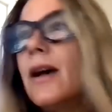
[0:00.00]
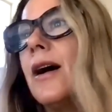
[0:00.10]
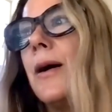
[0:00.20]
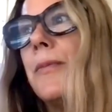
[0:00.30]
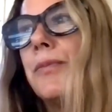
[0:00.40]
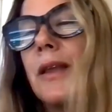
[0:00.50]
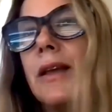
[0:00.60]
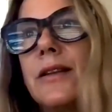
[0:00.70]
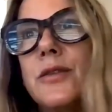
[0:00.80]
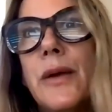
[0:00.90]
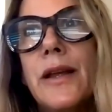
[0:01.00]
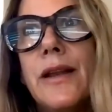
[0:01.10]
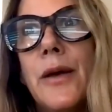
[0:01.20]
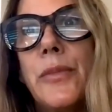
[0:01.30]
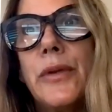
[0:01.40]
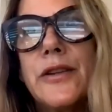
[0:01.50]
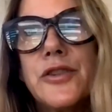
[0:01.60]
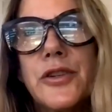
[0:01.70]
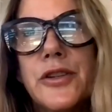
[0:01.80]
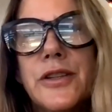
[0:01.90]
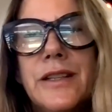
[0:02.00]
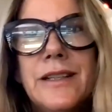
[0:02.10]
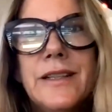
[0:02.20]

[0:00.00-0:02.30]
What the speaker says: It has been a pleasure.